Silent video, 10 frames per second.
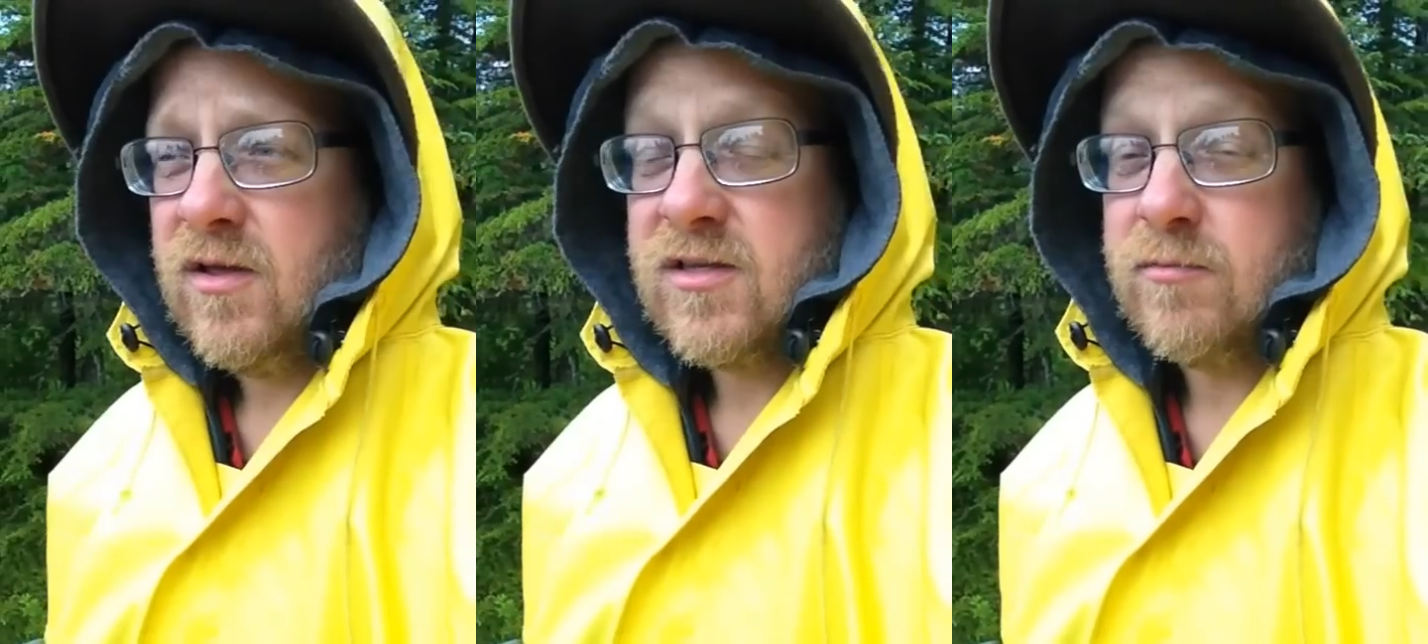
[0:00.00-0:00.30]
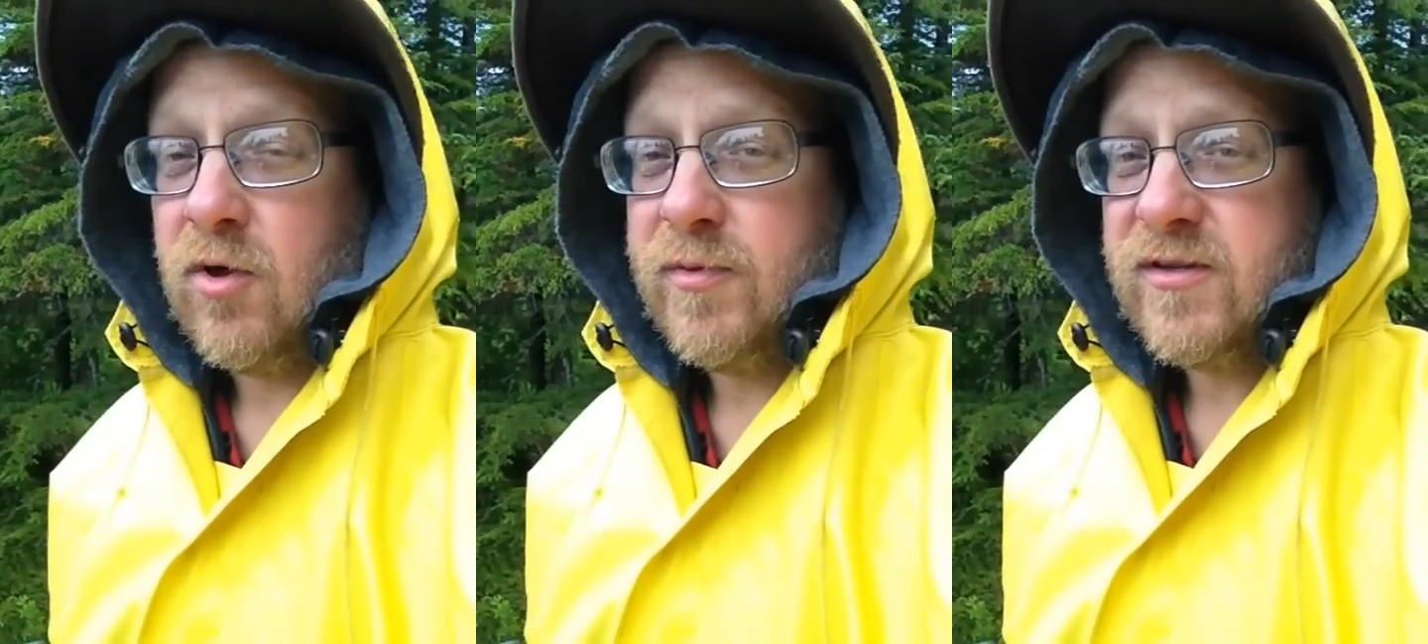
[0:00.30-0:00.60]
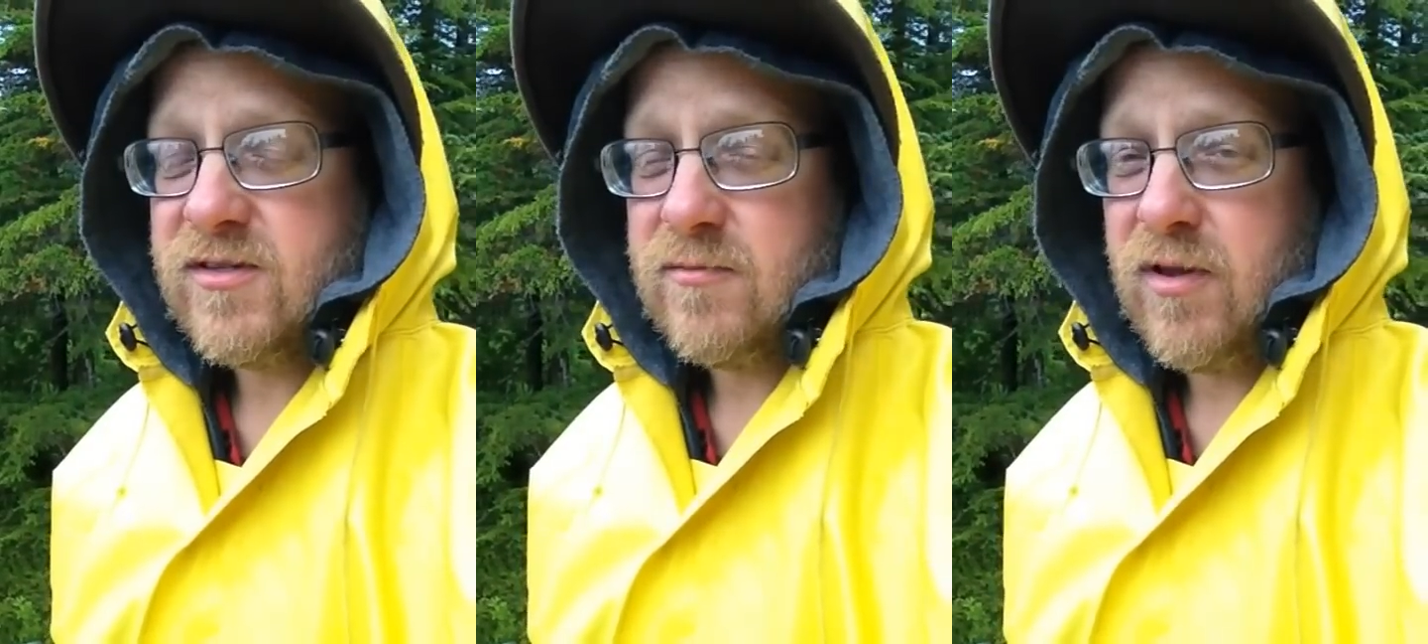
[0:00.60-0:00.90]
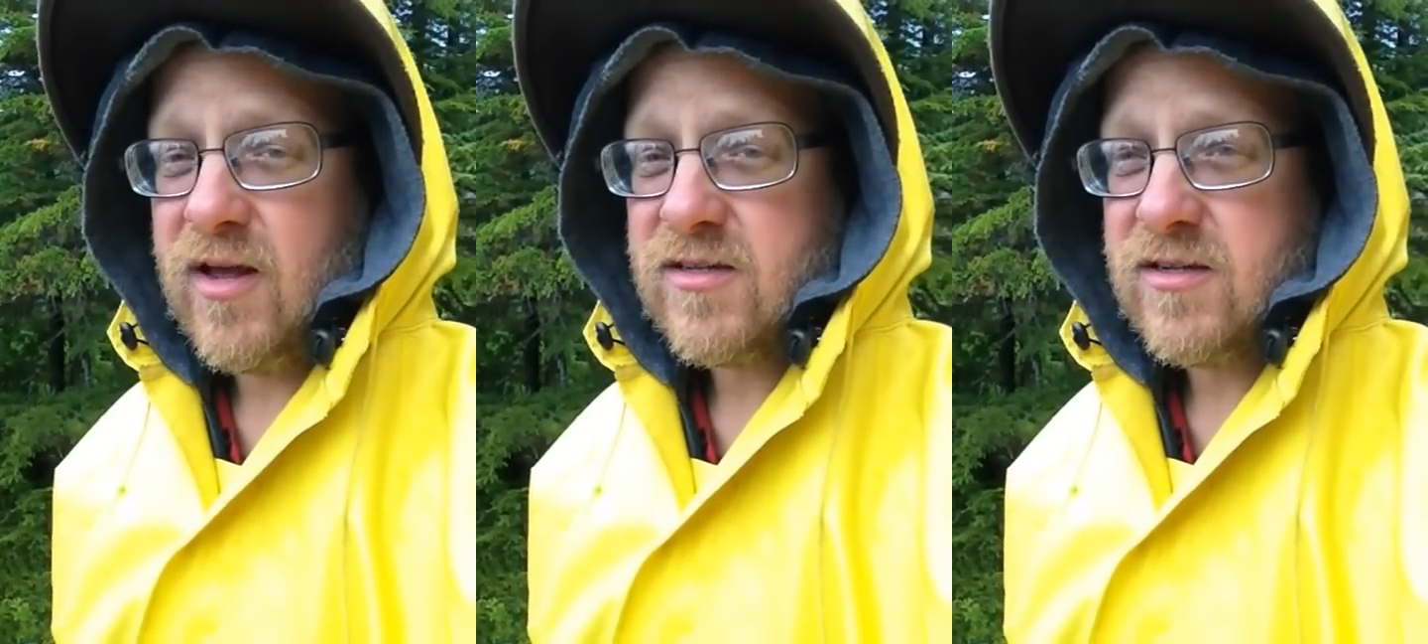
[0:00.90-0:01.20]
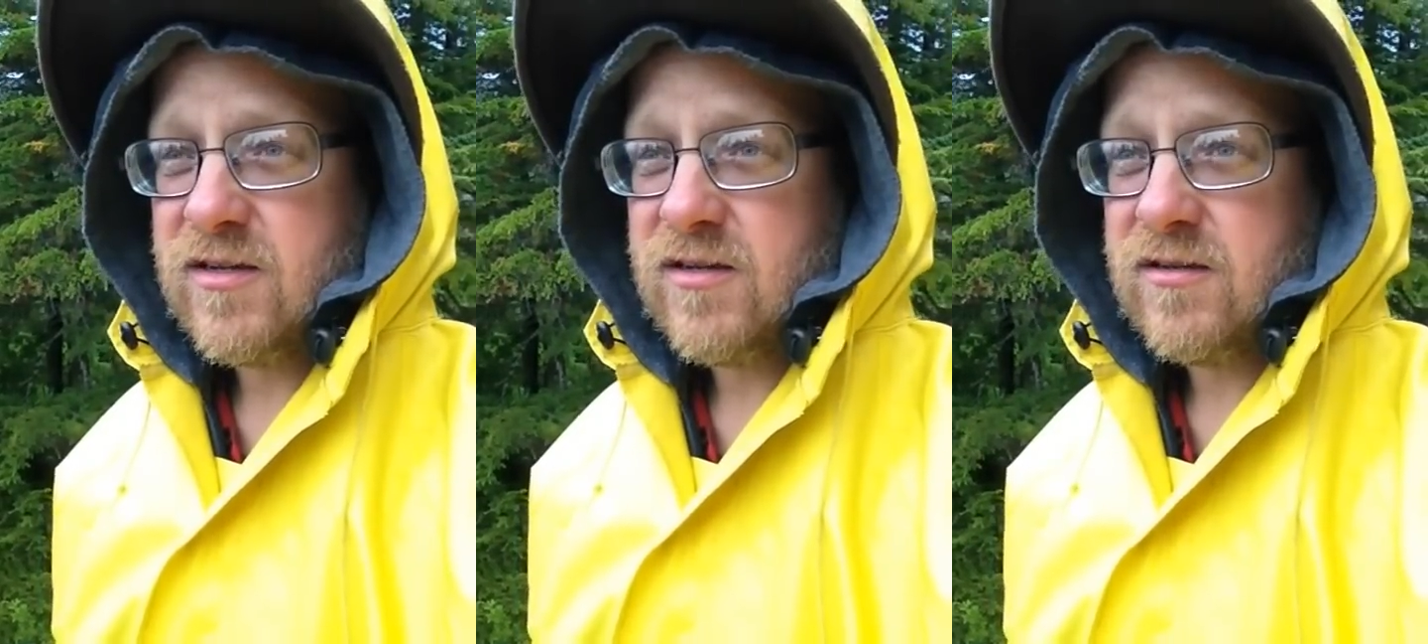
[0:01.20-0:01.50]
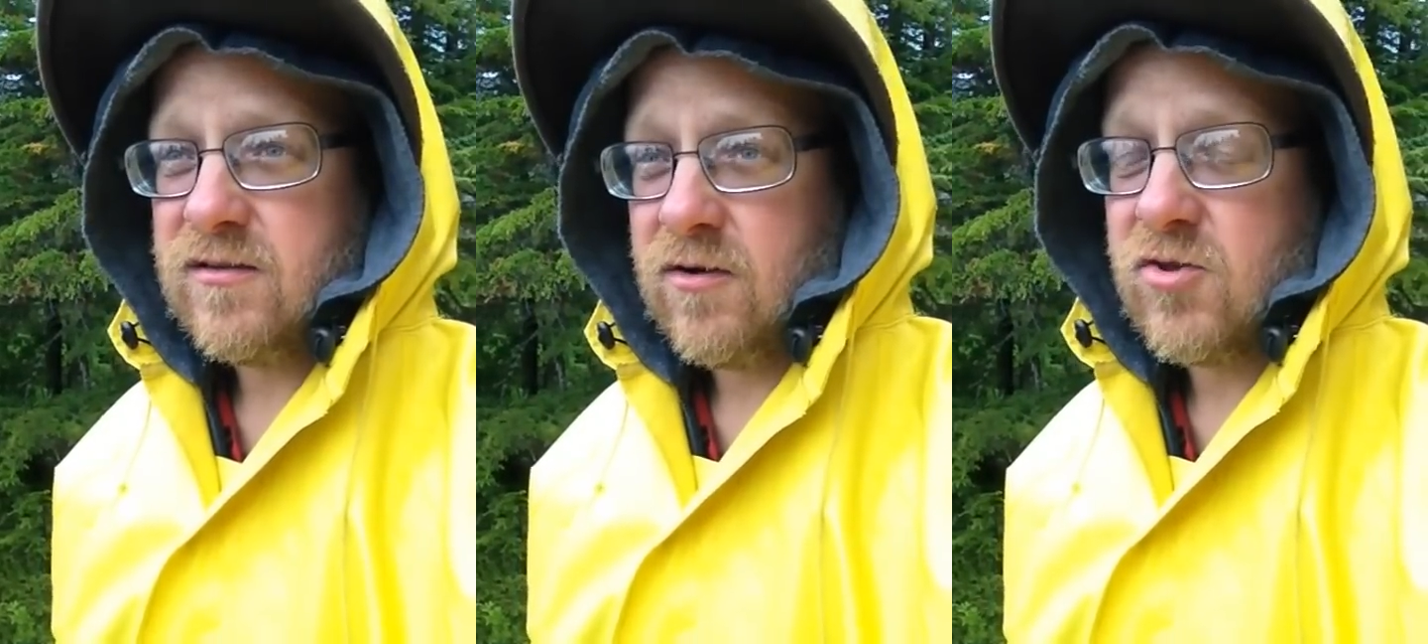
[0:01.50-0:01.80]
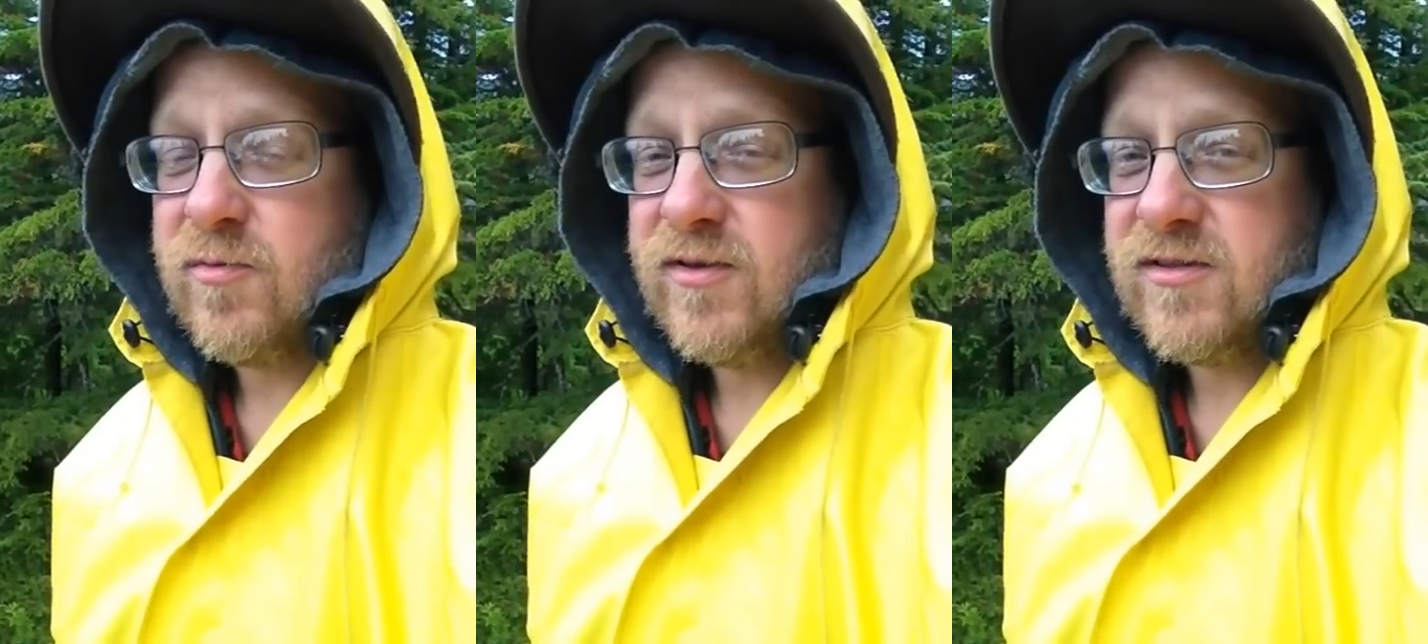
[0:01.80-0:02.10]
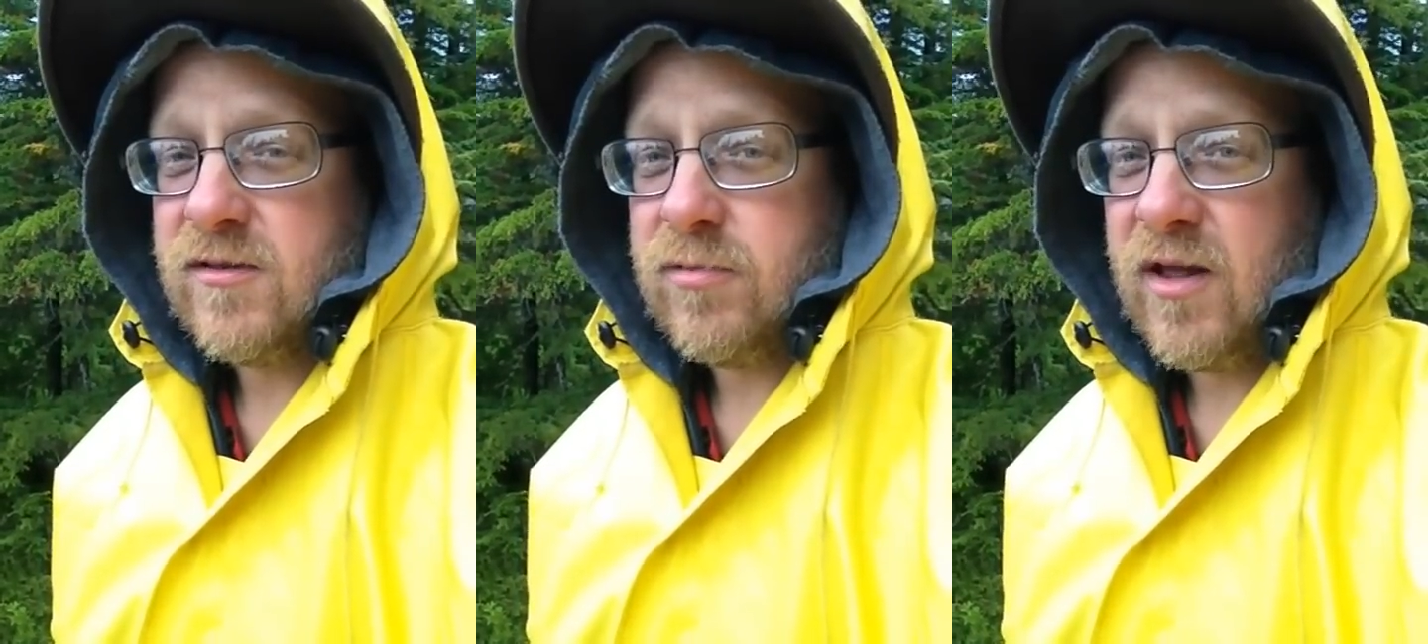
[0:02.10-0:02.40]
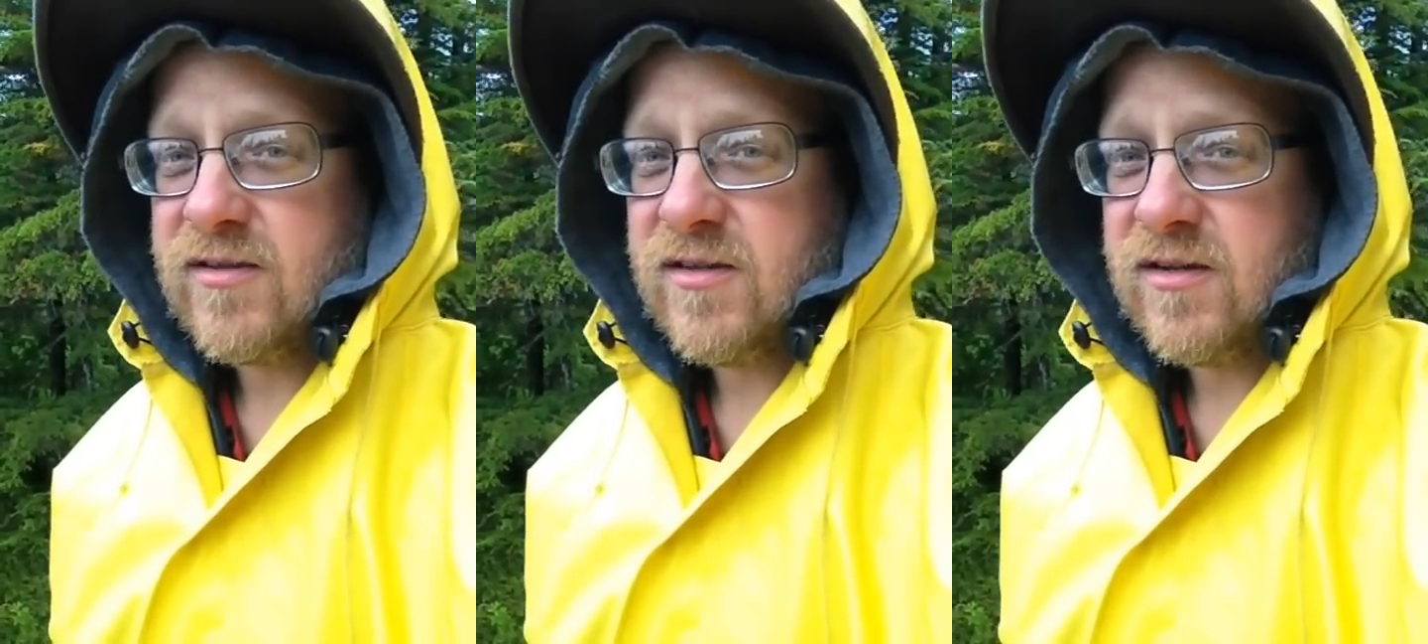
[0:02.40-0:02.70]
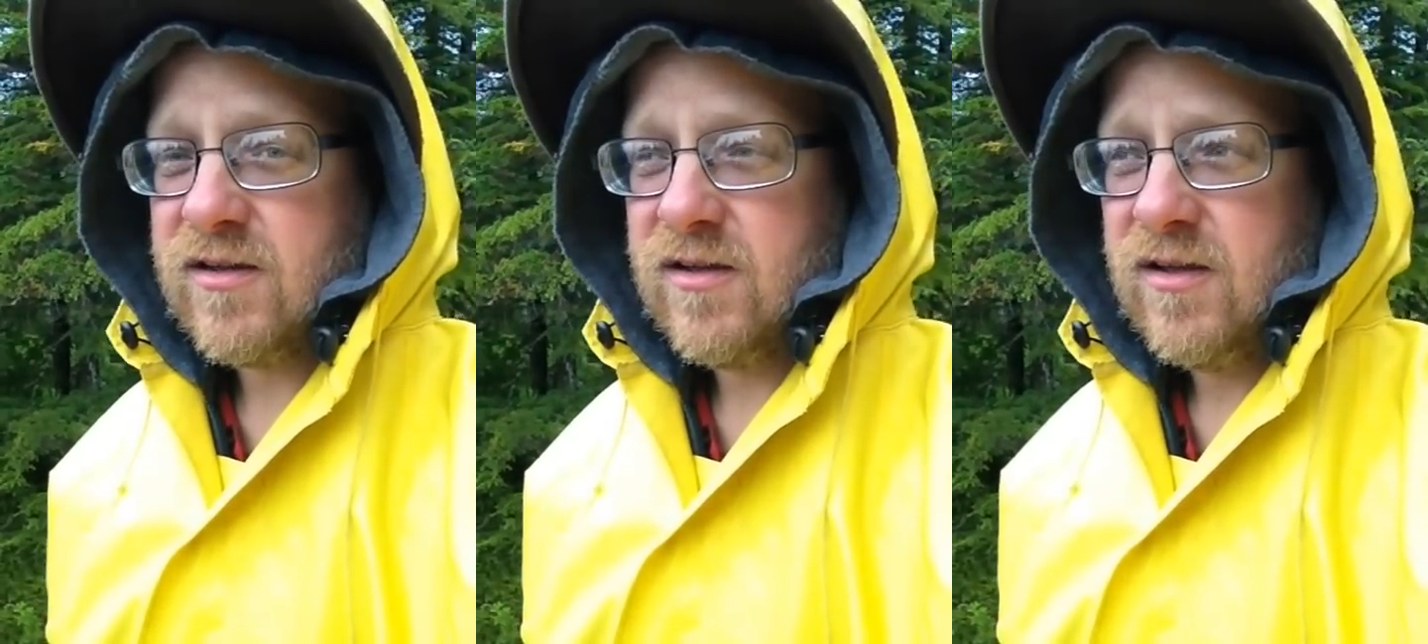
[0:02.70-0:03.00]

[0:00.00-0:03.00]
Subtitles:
small pieces of plastic, large pieces of plastic,